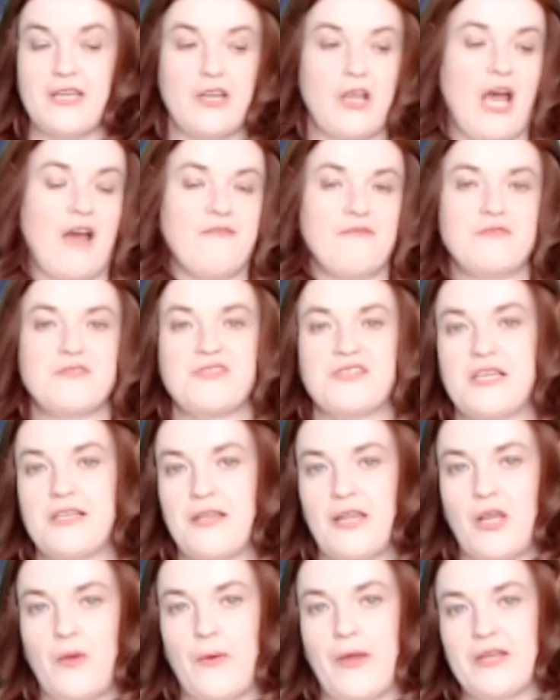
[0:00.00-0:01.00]
you haven't seen
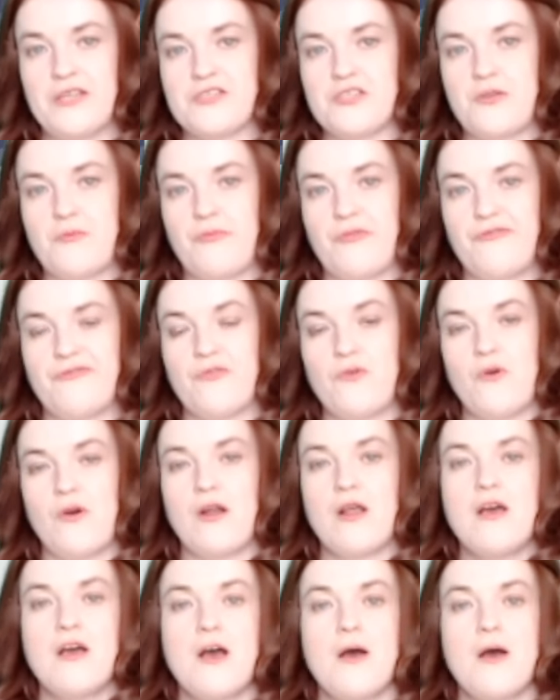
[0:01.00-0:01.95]
the question before.